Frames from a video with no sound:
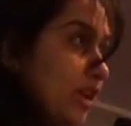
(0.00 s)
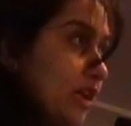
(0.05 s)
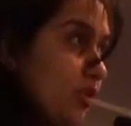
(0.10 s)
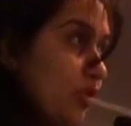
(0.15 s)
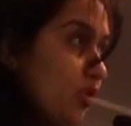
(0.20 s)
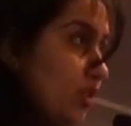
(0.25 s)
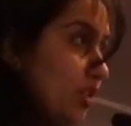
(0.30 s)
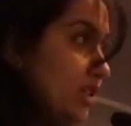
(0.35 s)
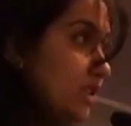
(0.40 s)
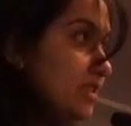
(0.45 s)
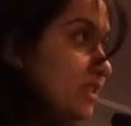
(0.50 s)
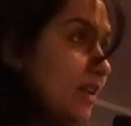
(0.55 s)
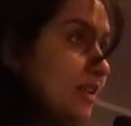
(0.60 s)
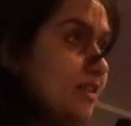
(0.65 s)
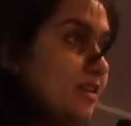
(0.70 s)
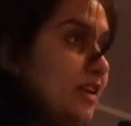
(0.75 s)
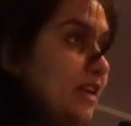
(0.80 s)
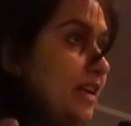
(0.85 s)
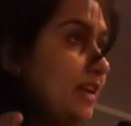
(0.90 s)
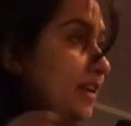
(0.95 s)
all these
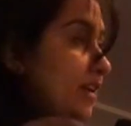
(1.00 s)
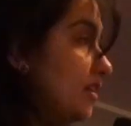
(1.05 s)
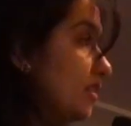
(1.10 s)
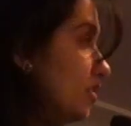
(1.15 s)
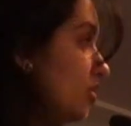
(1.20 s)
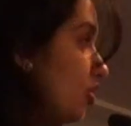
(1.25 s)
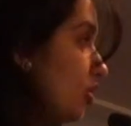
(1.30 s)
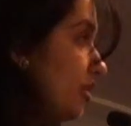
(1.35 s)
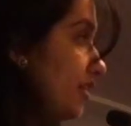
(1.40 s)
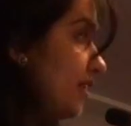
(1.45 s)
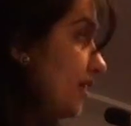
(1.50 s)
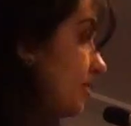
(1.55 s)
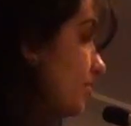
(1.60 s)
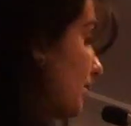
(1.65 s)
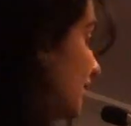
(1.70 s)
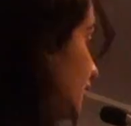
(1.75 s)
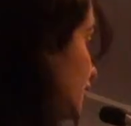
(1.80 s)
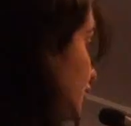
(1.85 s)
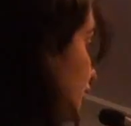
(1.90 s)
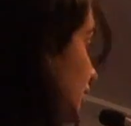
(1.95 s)
other Indian contract
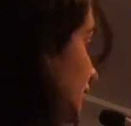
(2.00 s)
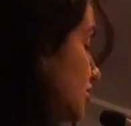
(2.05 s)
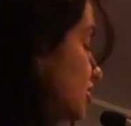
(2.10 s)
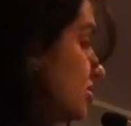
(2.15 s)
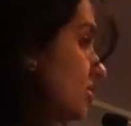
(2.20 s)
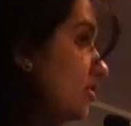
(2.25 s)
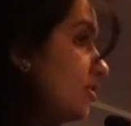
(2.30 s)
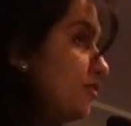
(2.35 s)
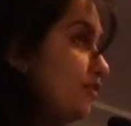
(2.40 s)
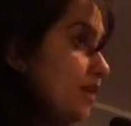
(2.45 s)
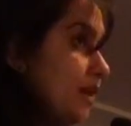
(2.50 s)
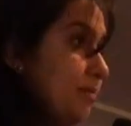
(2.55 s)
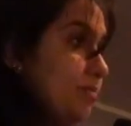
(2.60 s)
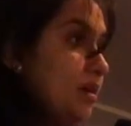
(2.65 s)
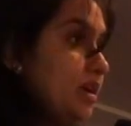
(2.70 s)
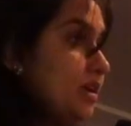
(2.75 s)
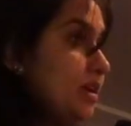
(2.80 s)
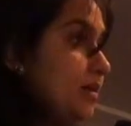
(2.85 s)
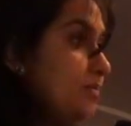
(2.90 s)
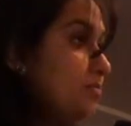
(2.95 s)
manufacturer,
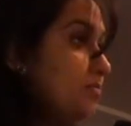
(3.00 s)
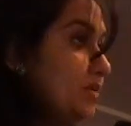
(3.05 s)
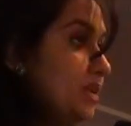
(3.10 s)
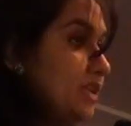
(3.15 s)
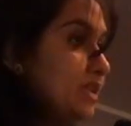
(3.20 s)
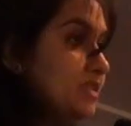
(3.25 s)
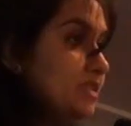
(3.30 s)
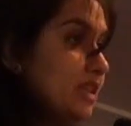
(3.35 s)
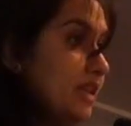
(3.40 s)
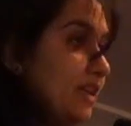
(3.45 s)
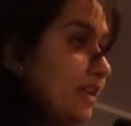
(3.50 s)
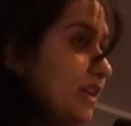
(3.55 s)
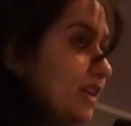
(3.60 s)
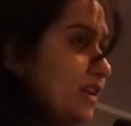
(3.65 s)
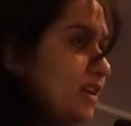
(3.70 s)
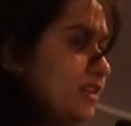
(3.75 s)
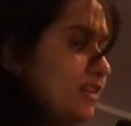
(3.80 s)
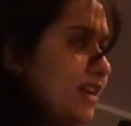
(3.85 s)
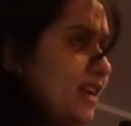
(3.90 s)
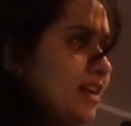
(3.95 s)
pharma companies,
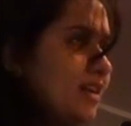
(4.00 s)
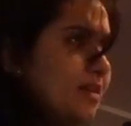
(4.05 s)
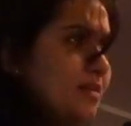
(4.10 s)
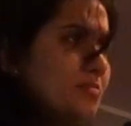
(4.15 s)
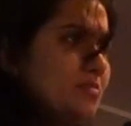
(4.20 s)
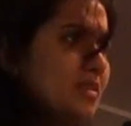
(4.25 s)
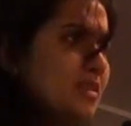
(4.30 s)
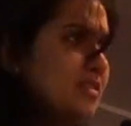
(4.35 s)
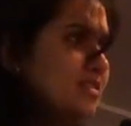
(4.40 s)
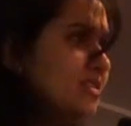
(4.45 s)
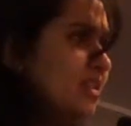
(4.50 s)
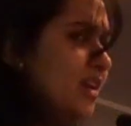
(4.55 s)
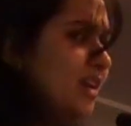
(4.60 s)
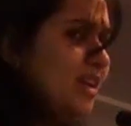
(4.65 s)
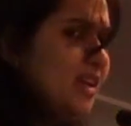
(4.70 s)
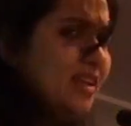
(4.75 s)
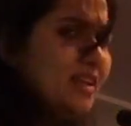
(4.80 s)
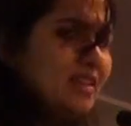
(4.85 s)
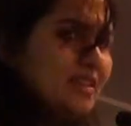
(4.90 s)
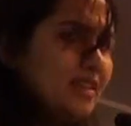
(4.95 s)
clinical trial companies,
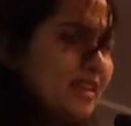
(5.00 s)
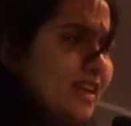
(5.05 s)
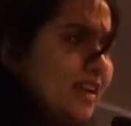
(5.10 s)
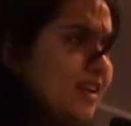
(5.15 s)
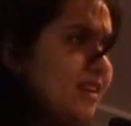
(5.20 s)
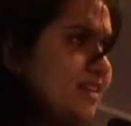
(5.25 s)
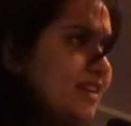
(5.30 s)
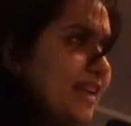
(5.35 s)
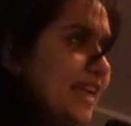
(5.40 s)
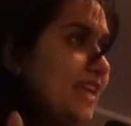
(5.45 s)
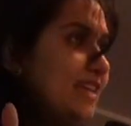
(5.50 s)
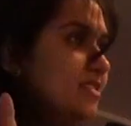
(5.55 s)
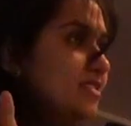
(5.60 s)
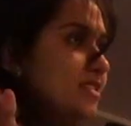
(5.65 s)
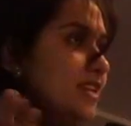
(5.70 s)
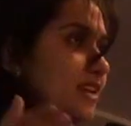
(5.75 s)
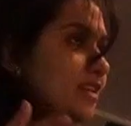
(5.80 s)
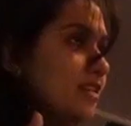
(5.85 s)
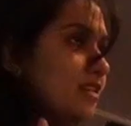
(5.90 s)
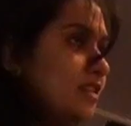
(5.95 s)
there are tens
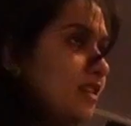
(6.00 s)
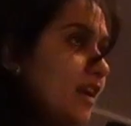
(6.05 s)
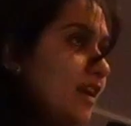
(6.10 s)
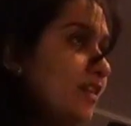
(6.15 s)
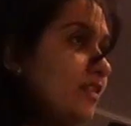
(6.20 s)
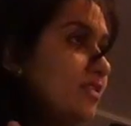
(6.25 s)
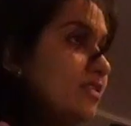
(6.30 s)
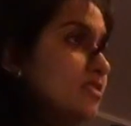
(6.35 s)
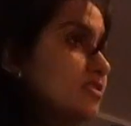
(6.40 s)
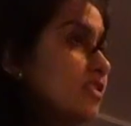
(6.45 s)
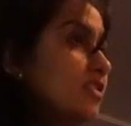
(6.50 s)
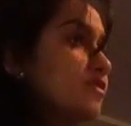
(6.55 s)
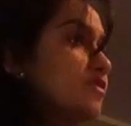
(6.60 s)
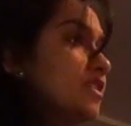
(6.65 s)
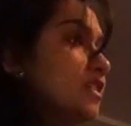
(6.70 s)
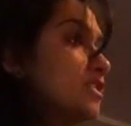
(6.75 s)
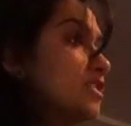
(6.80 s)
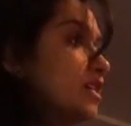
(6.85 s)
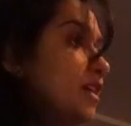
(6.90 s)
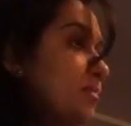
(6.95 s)
and hundreds of
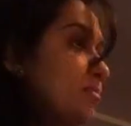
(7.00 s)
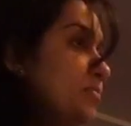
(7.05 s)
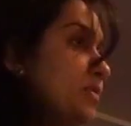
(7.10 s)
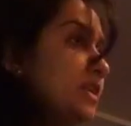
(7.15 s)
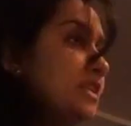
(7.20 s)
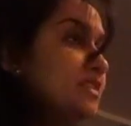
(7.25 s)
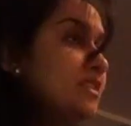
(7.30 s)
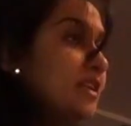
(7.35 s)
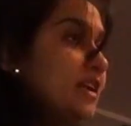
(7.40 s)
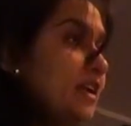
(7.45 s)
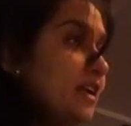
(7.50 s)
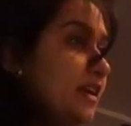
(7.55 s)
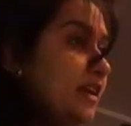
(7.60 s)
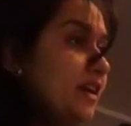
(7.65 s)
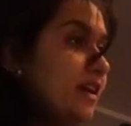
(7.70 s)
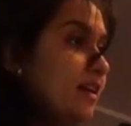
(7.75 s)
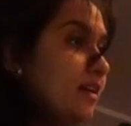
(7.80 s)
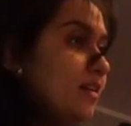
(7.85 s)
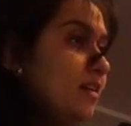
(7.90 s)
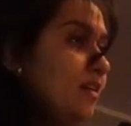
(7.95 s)
such companies in
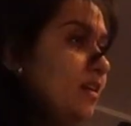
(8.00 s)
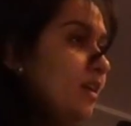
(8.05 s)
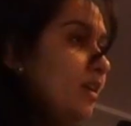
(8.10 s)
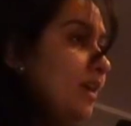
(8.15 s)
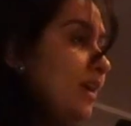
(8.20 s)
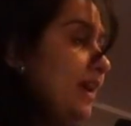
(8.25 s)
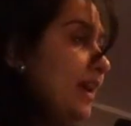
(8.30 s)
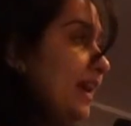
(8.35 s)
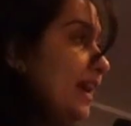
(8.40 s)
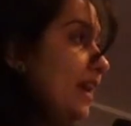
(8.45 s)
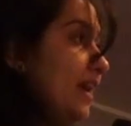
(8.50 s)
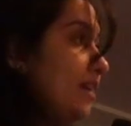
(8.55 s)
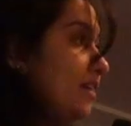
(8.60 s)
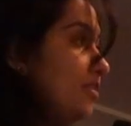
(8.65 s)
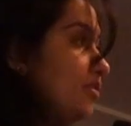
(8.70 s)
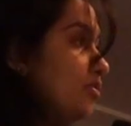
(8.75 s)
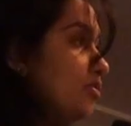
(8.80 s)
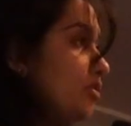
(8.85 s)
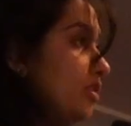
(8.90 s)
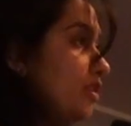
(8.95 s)
India, and
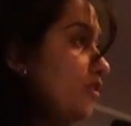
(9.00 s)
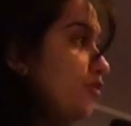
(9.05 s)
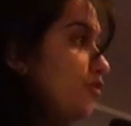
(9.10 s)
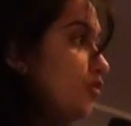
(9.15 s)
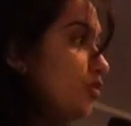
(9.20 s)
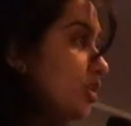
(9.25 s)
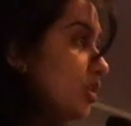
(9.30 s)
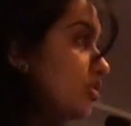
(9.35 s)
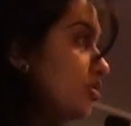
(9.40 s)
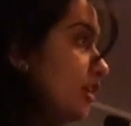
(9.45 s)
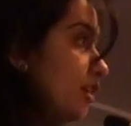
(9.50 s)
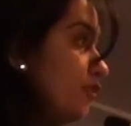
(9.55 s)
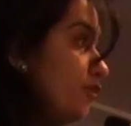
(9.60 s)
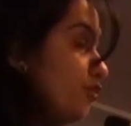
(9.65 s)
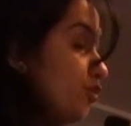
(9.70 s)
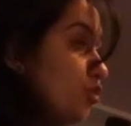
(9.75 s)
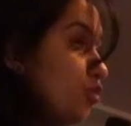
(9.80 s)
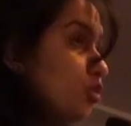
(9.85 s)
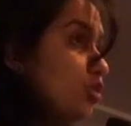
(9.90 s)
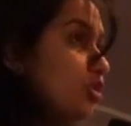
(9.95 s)
if you
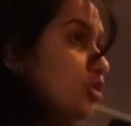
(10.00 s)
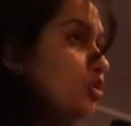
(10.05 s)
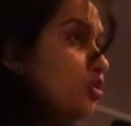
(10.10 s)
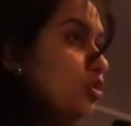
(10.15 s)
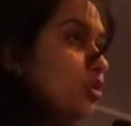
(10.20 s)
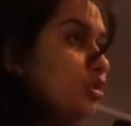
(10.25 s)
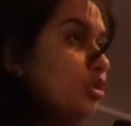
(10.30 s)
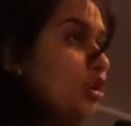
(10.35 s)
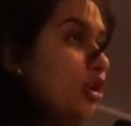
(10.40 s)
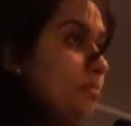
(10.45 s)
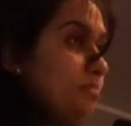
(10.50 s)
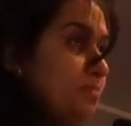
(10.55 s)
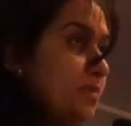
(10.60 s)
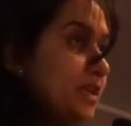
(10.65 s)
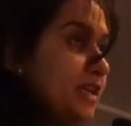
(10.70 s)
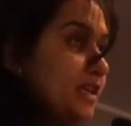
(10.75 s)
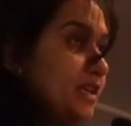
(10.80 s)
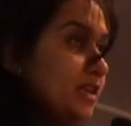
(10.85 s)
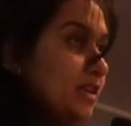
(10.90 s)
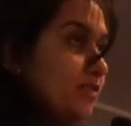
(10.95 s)
don't code
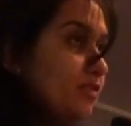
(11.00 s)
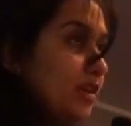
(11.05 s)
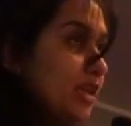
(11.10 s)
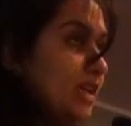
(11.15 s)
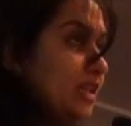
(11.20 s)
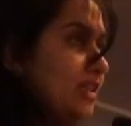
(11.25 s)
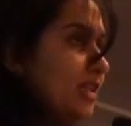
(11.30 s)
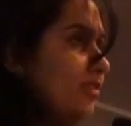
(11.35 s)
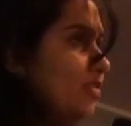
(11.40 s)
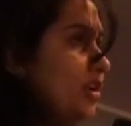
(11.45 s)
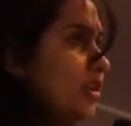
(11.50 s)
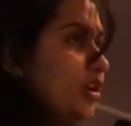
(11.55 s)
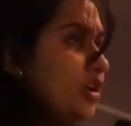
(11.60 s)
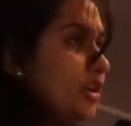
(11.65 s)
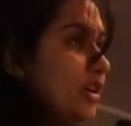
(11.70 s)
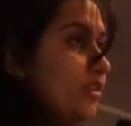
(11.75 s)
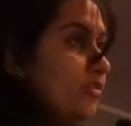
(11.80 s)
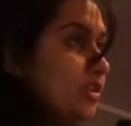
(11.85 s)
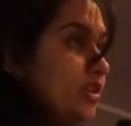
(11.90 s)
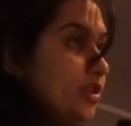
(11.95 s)
competitively, they will
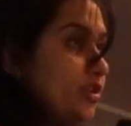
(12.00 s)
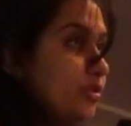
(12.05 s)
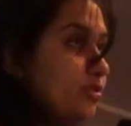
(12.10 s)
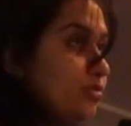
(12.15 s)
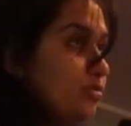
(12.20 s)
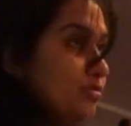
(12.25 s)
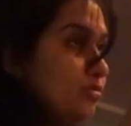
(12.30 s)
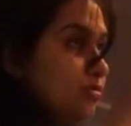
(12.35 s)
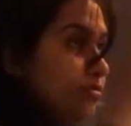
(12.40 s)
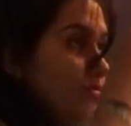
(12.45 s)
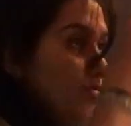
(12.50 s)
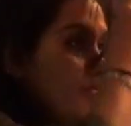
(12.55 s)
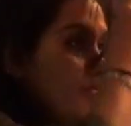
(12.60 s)
not give it to you.